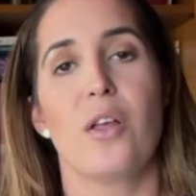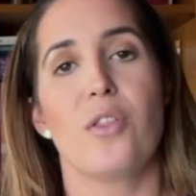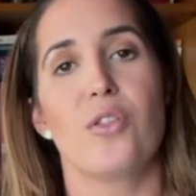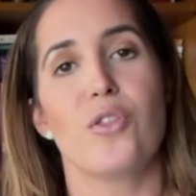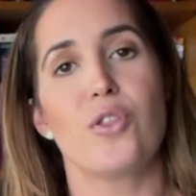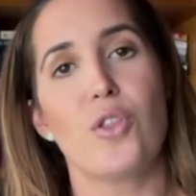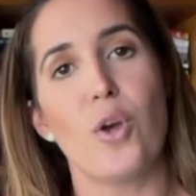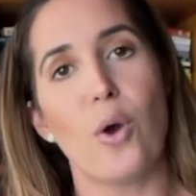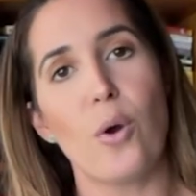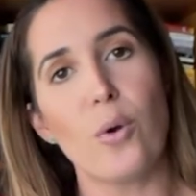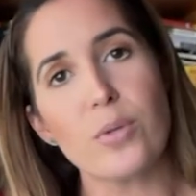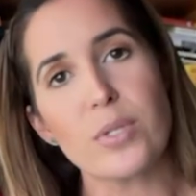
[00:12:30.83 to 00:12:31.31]

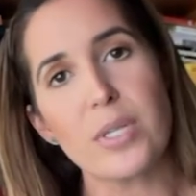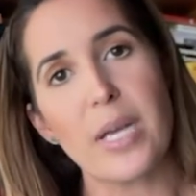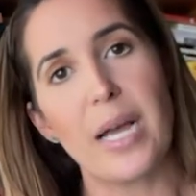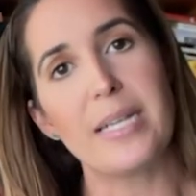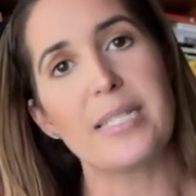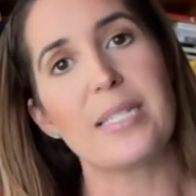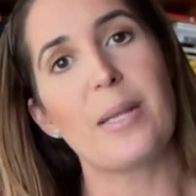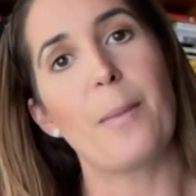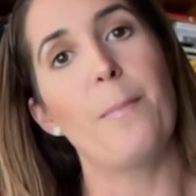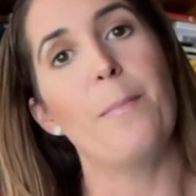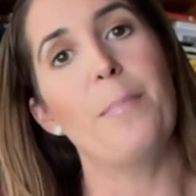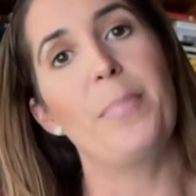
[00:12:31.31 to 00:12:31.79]
those
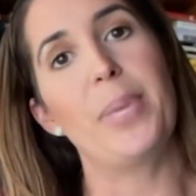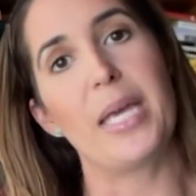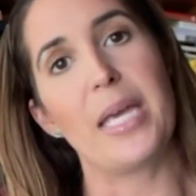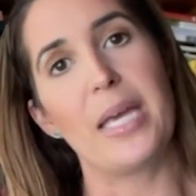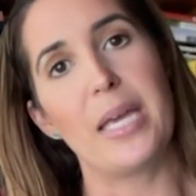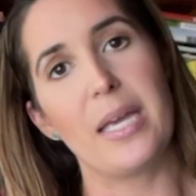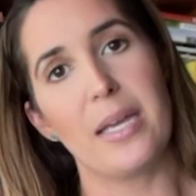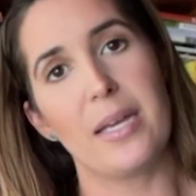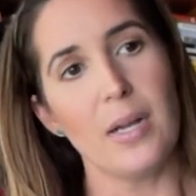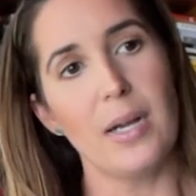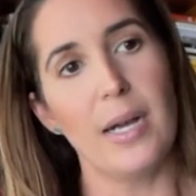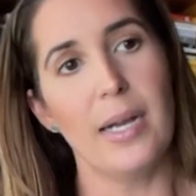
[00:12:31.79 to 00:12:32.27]
kinds of
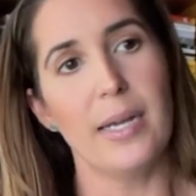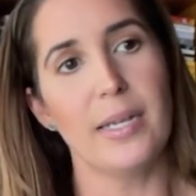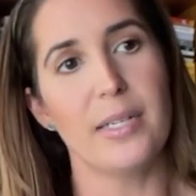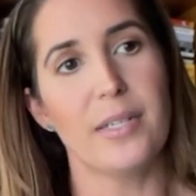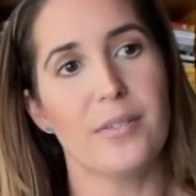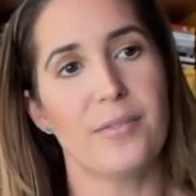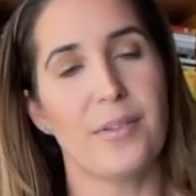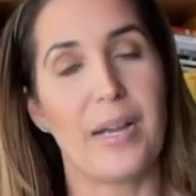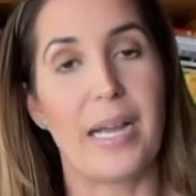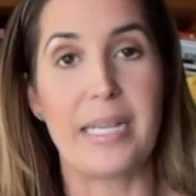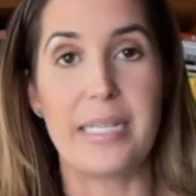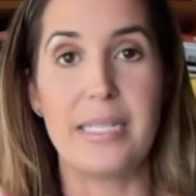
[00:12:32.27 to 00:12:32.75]
big kind
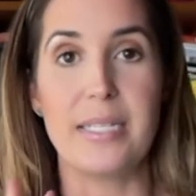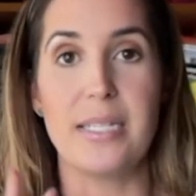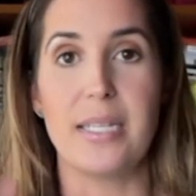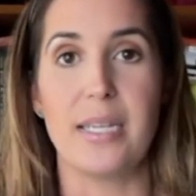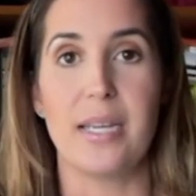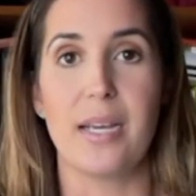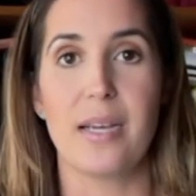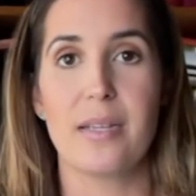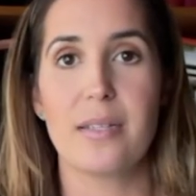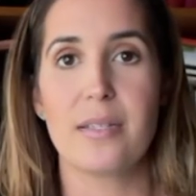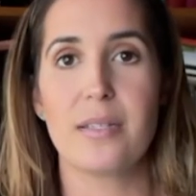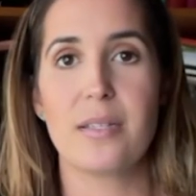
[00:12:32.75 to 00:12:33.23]
of
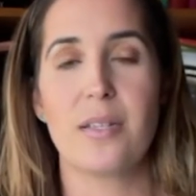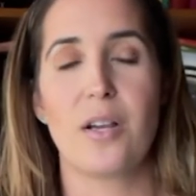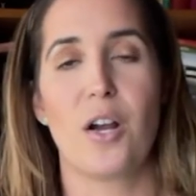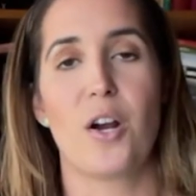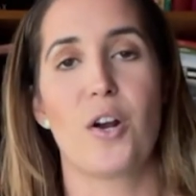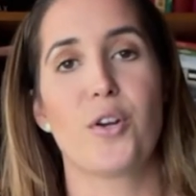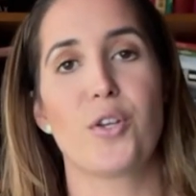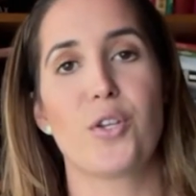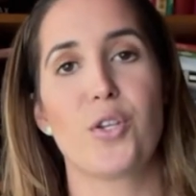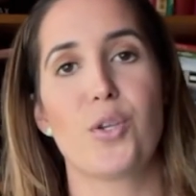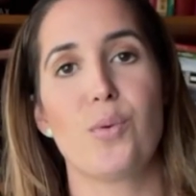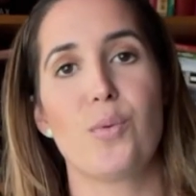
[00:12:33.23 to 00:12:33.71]
ideas,
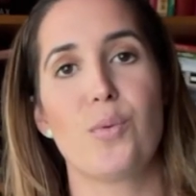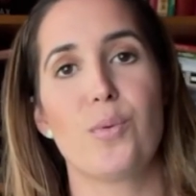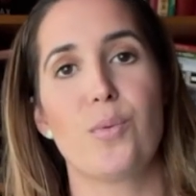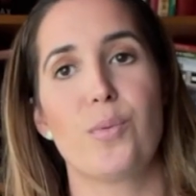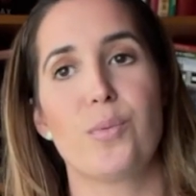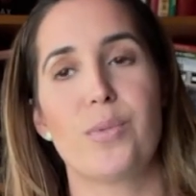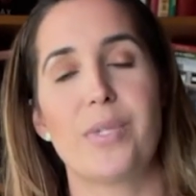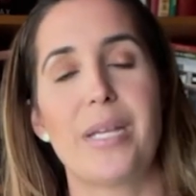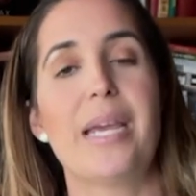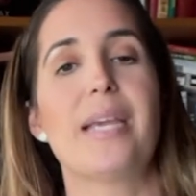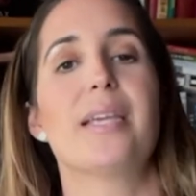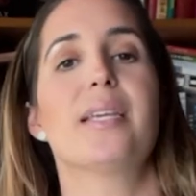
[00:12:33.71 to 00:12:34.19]
are you
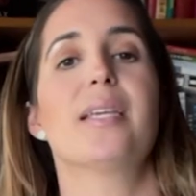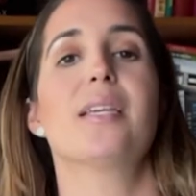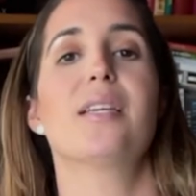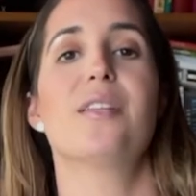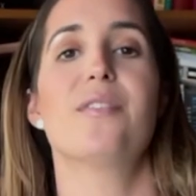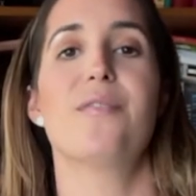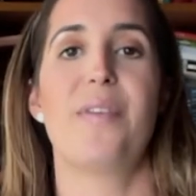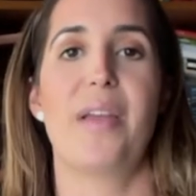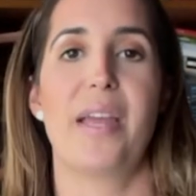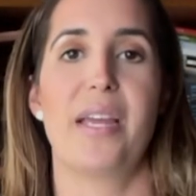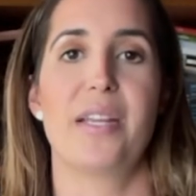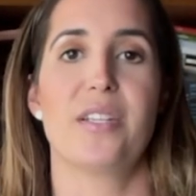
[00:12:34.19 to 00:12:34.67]
taking
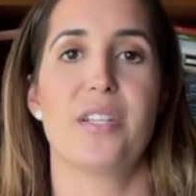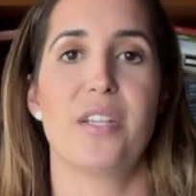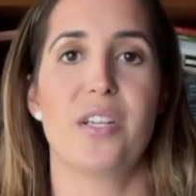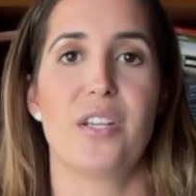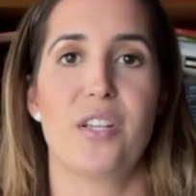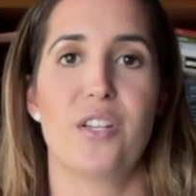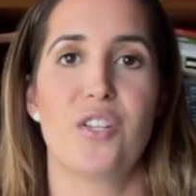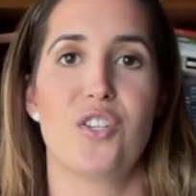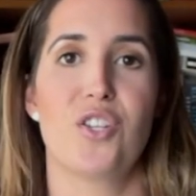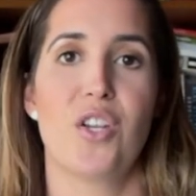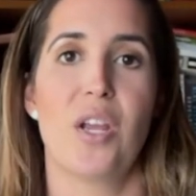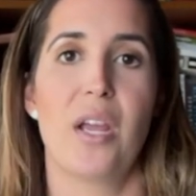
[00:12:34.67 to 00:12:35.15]

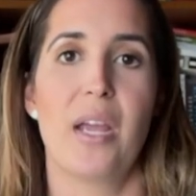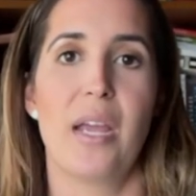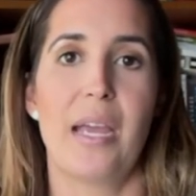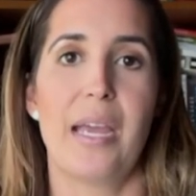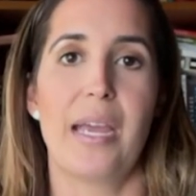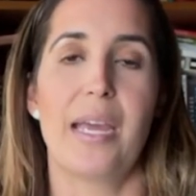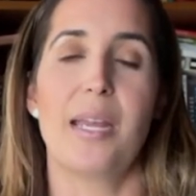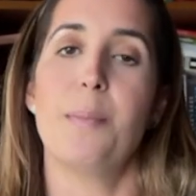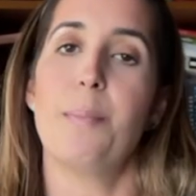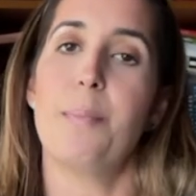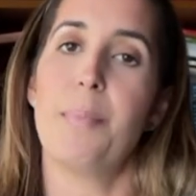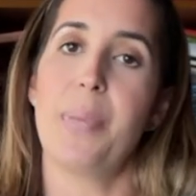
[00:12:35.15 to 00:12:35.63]
advantage
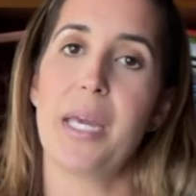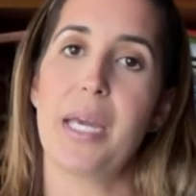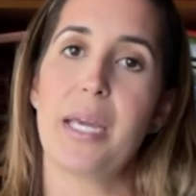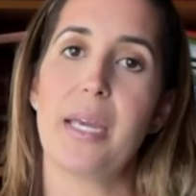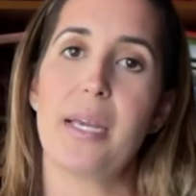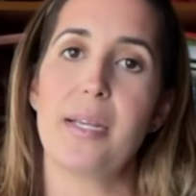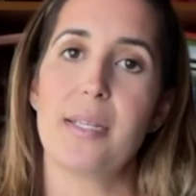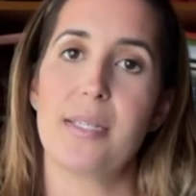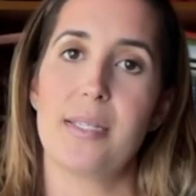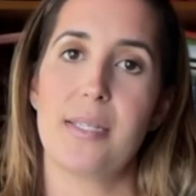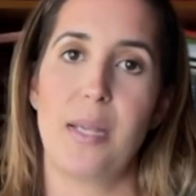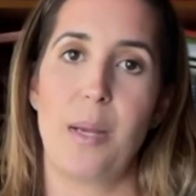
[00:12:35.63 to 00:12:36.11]
in
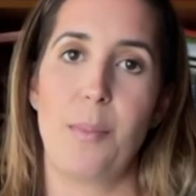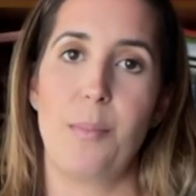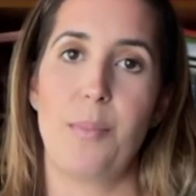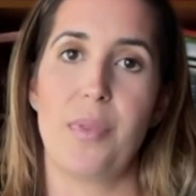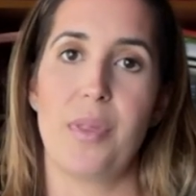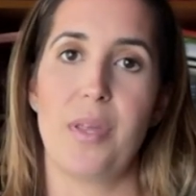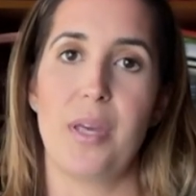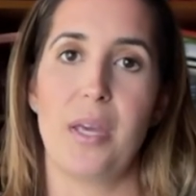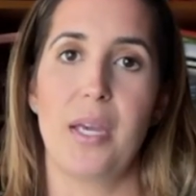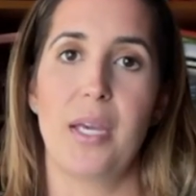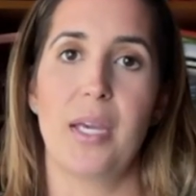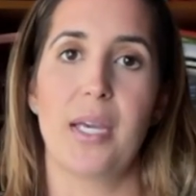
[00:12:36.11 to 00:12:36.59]
picking
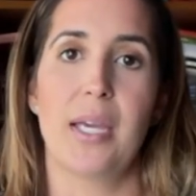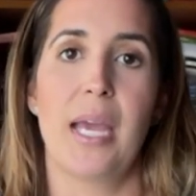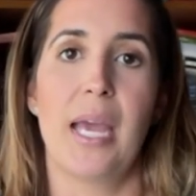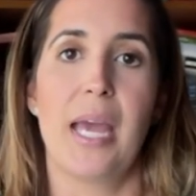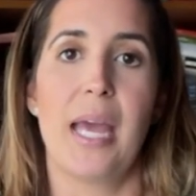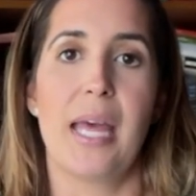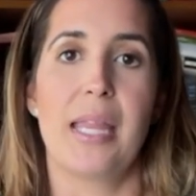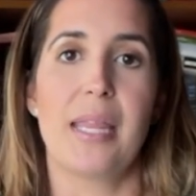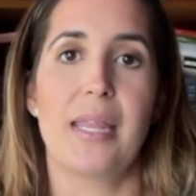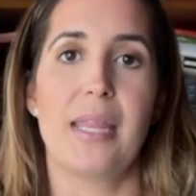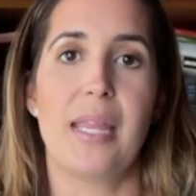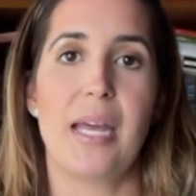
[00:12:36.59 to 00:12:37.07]
something
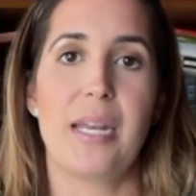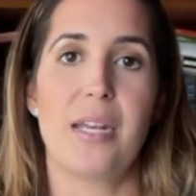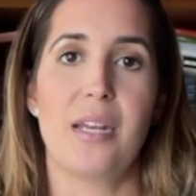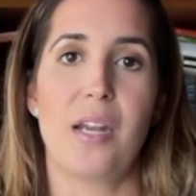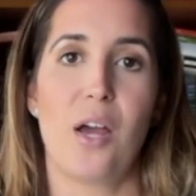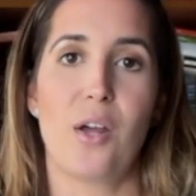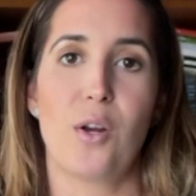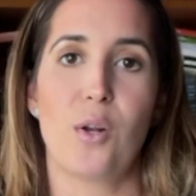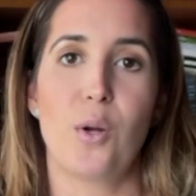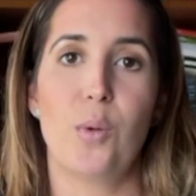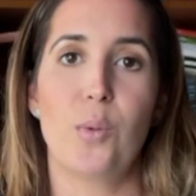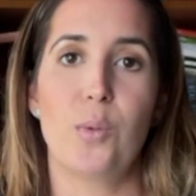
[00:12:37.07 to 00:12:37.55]
that
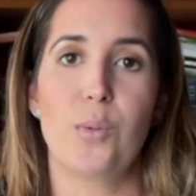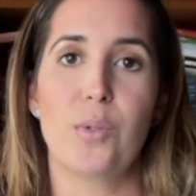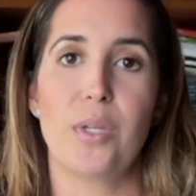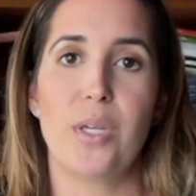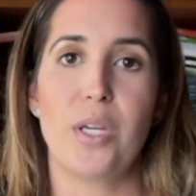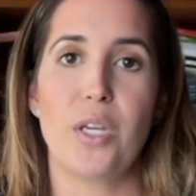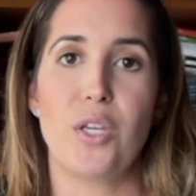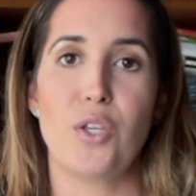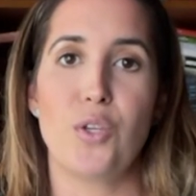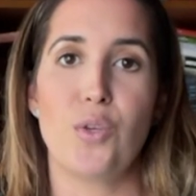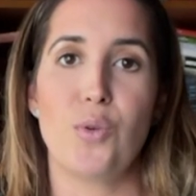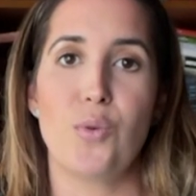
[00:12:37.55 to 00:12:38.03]
not
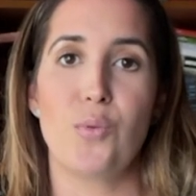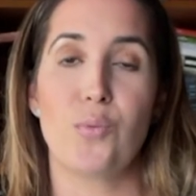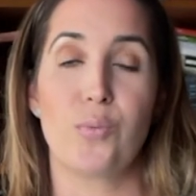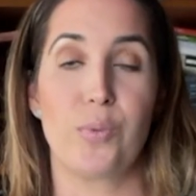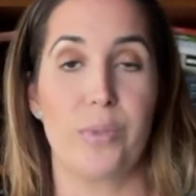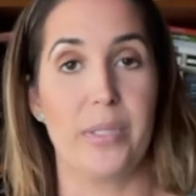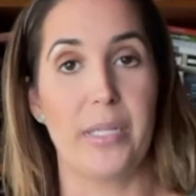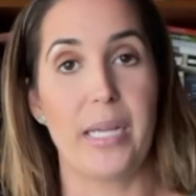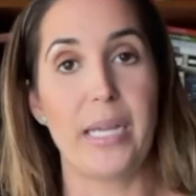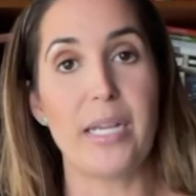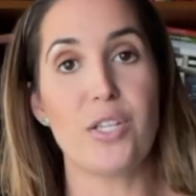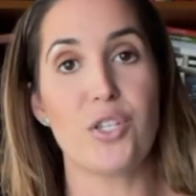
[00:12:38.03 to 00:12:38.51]
only you
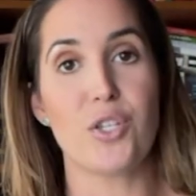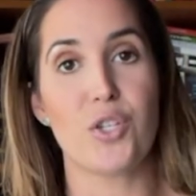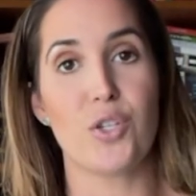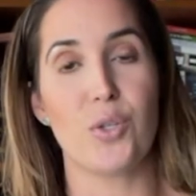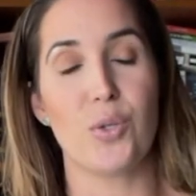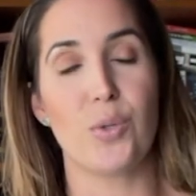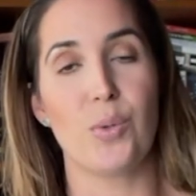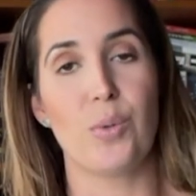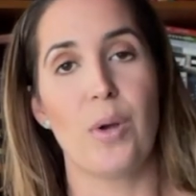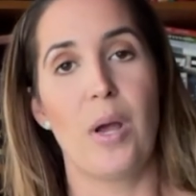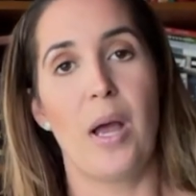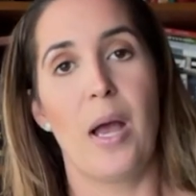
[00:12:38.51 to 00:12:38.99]
relate
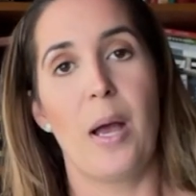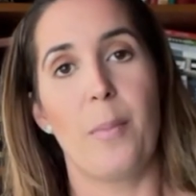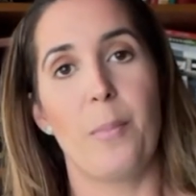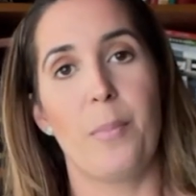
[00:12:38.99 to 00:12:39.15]
to,